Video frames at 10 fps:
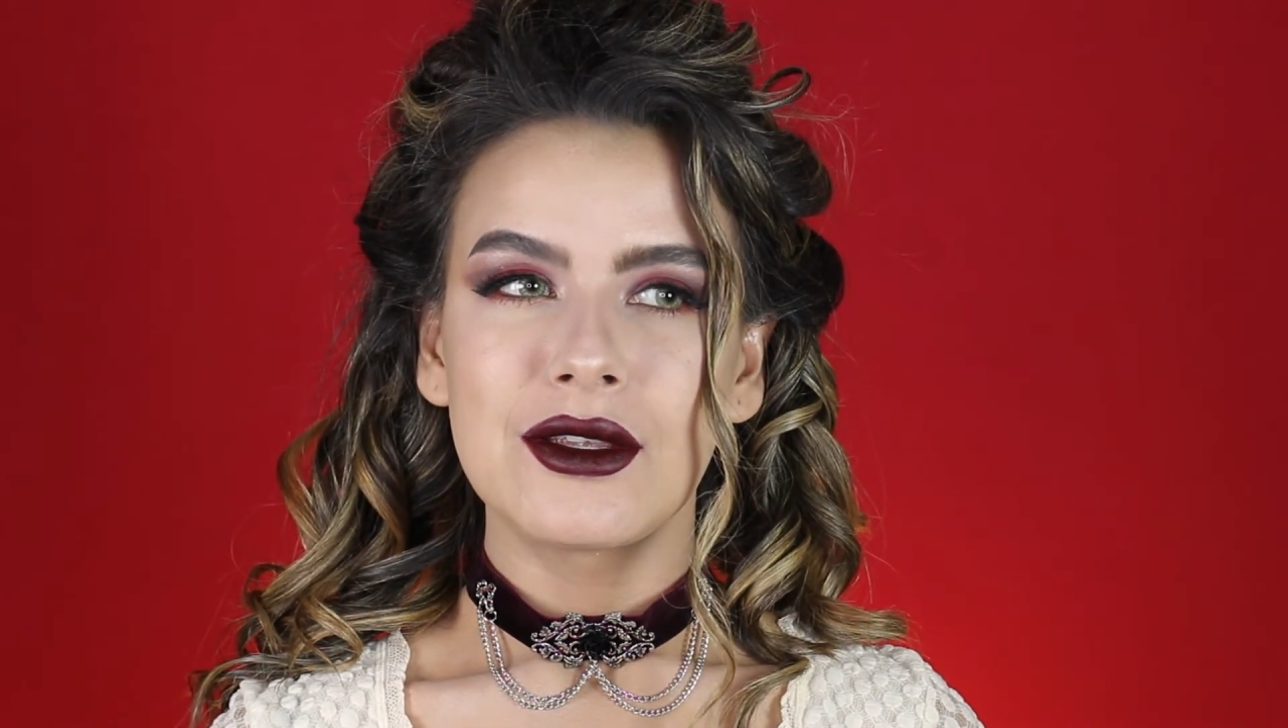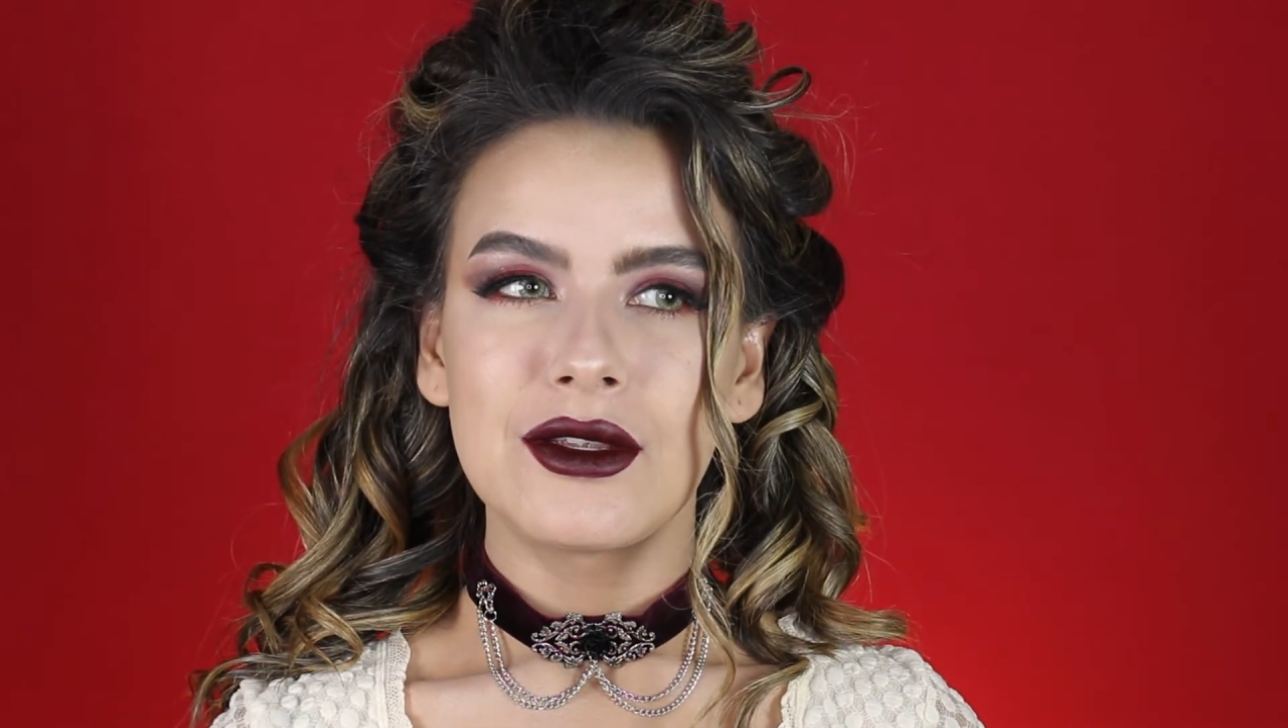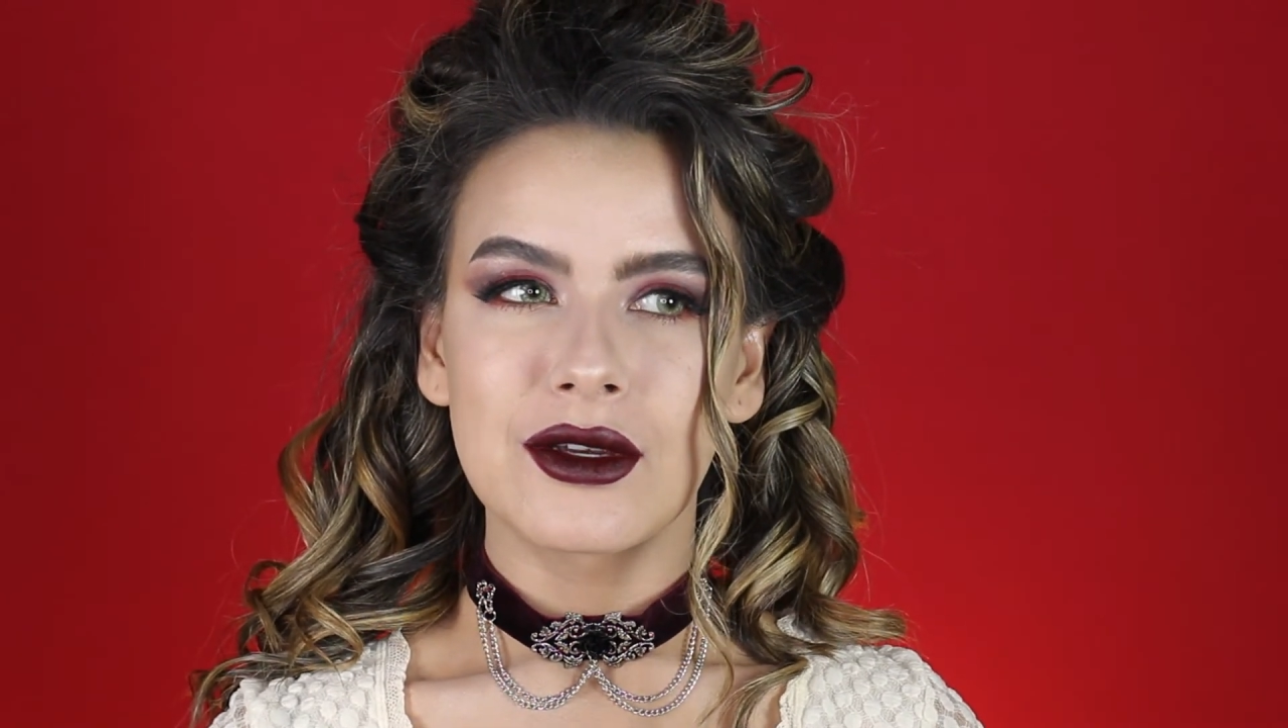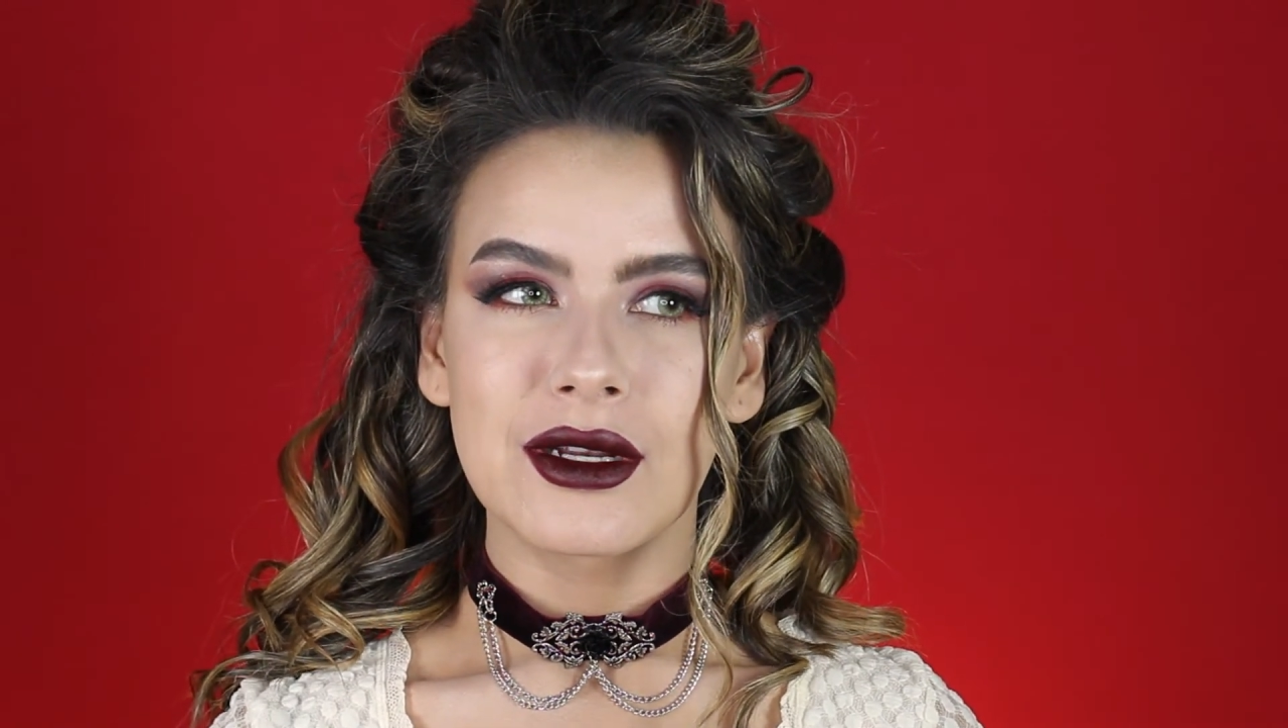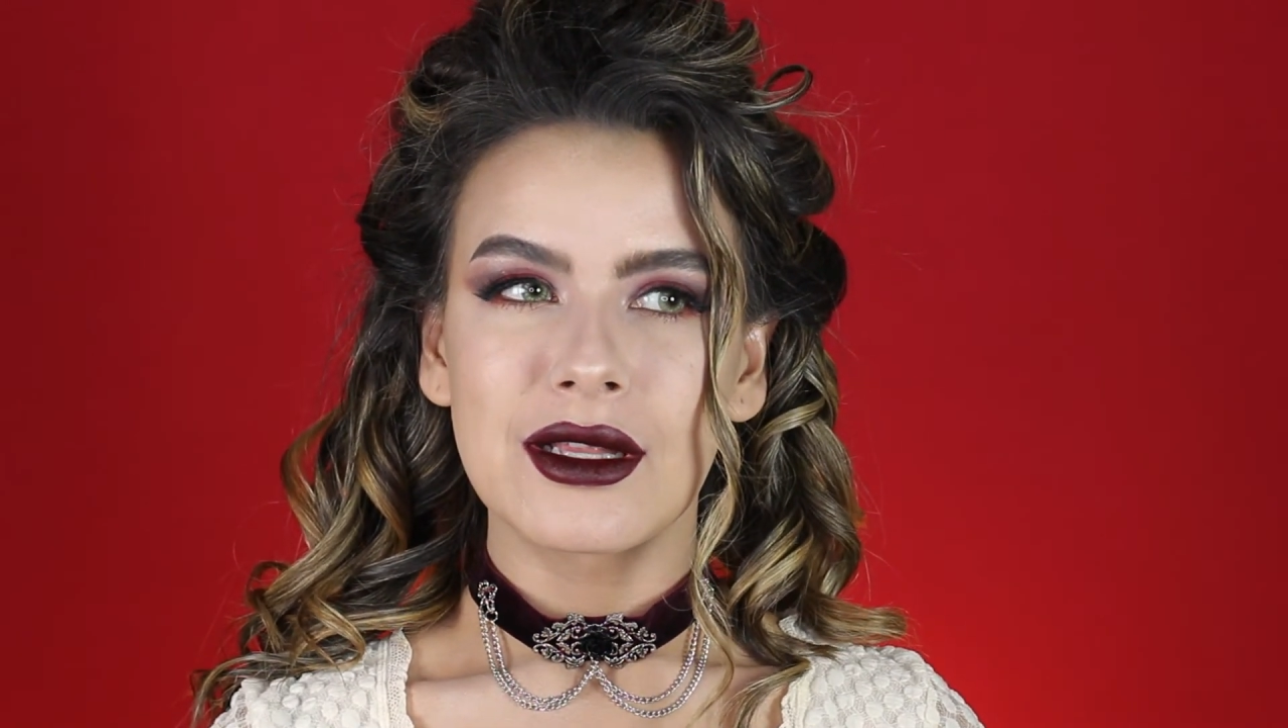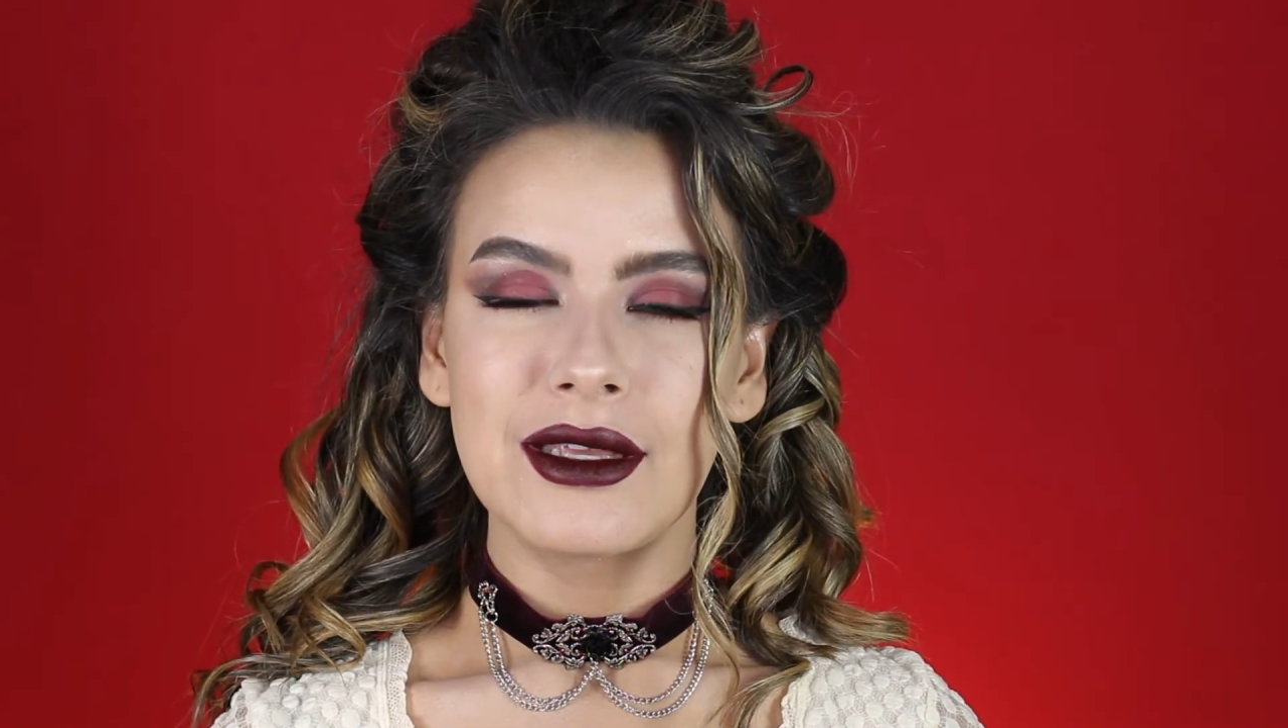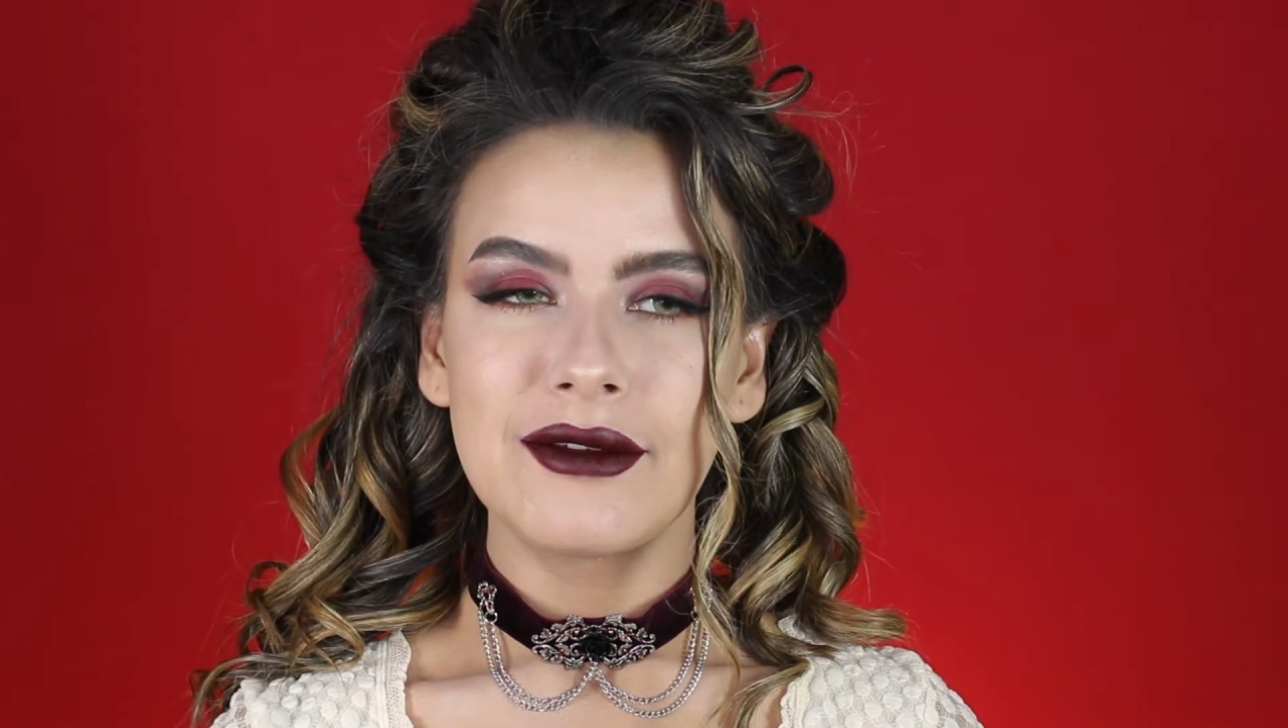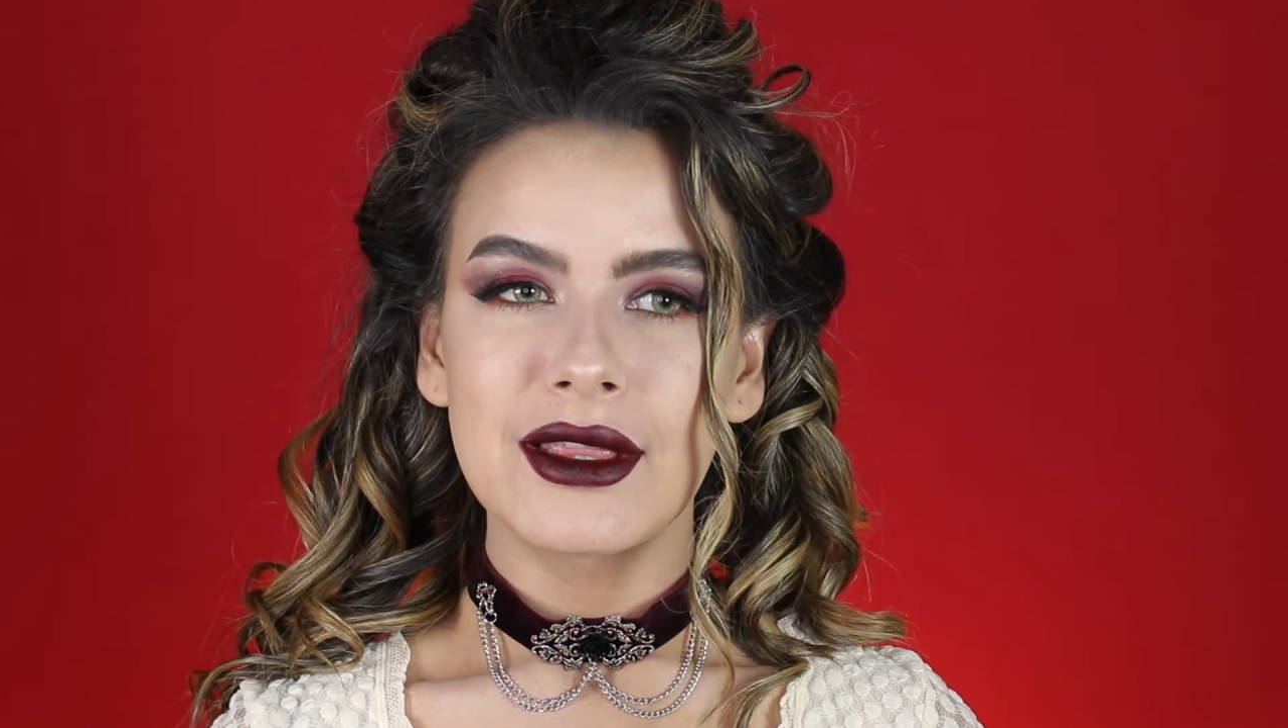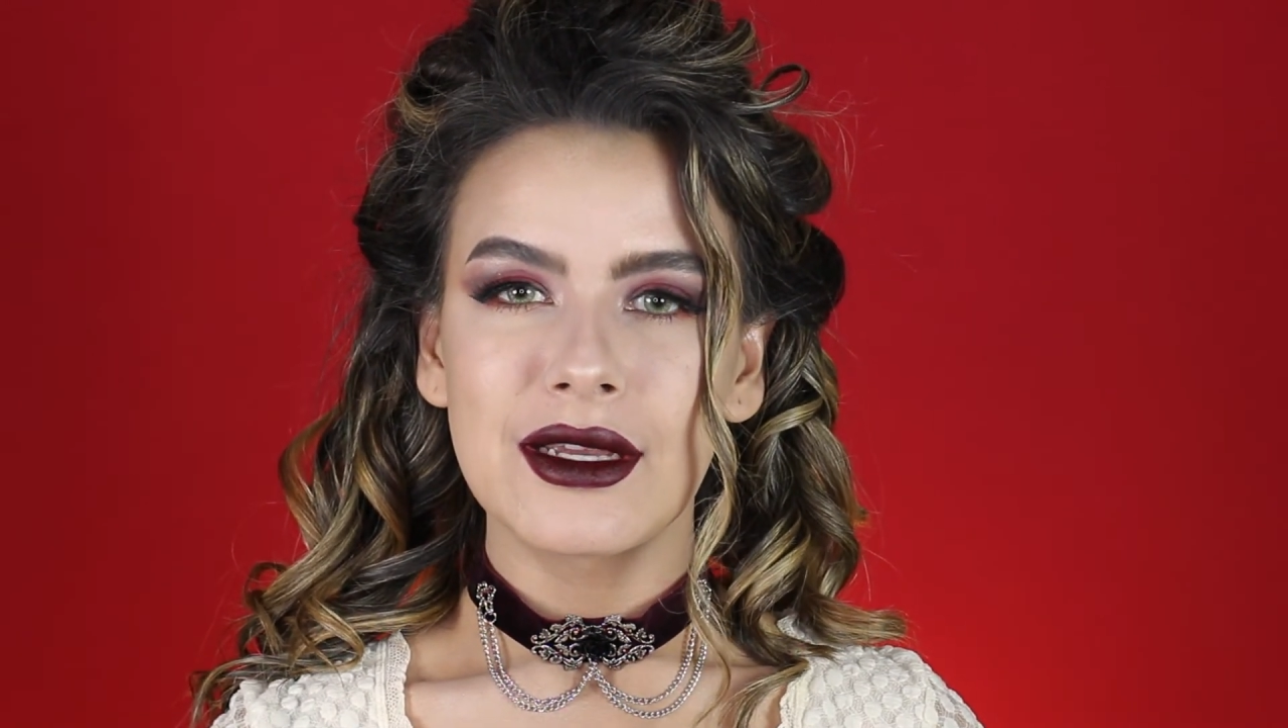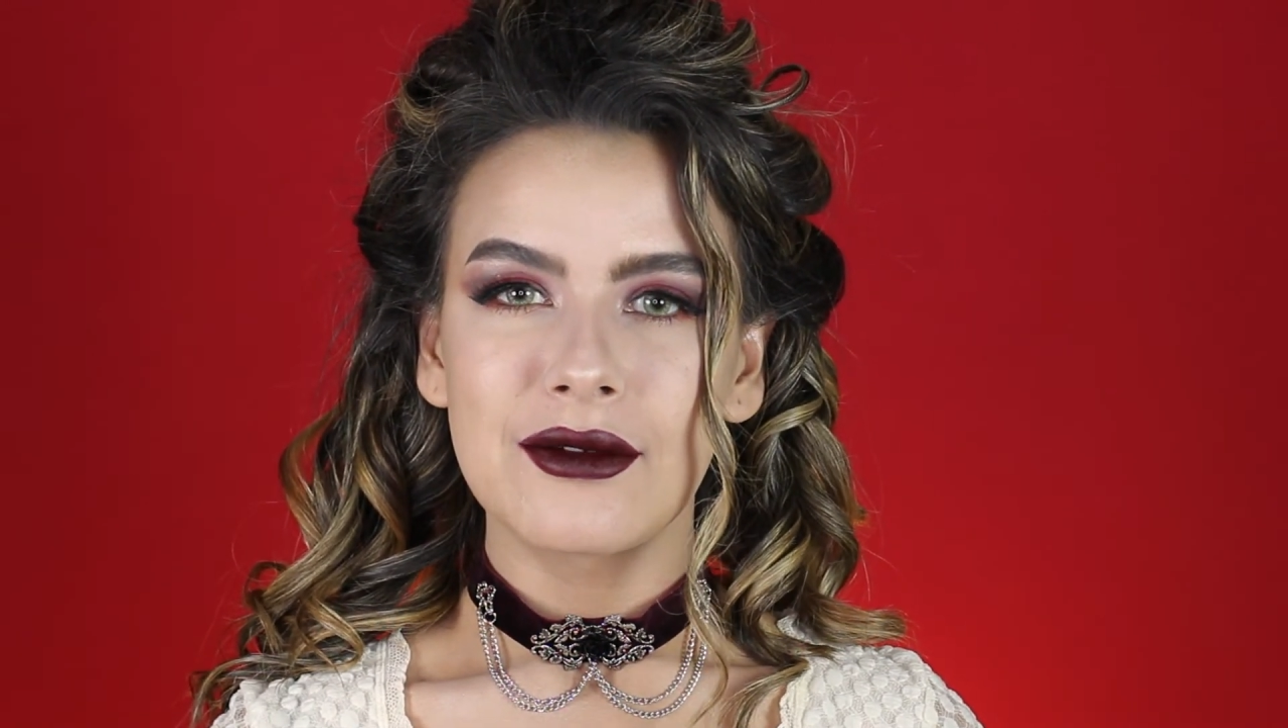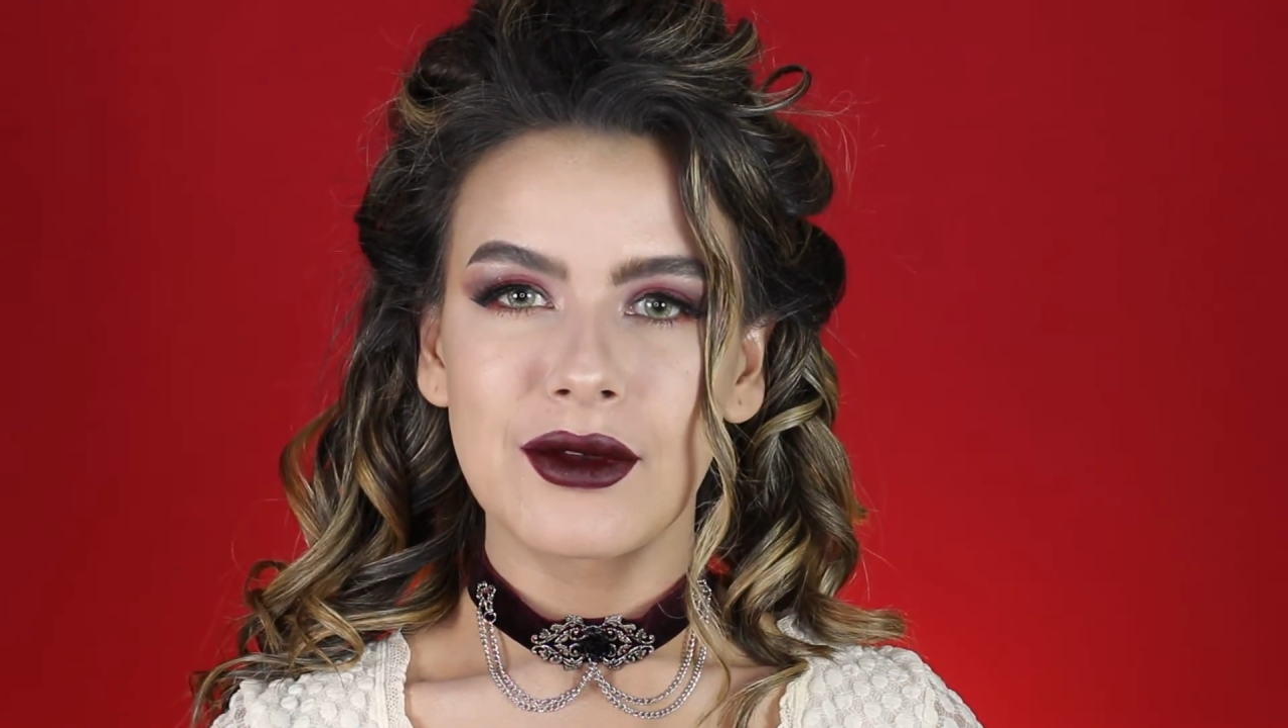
you're gonna leave it there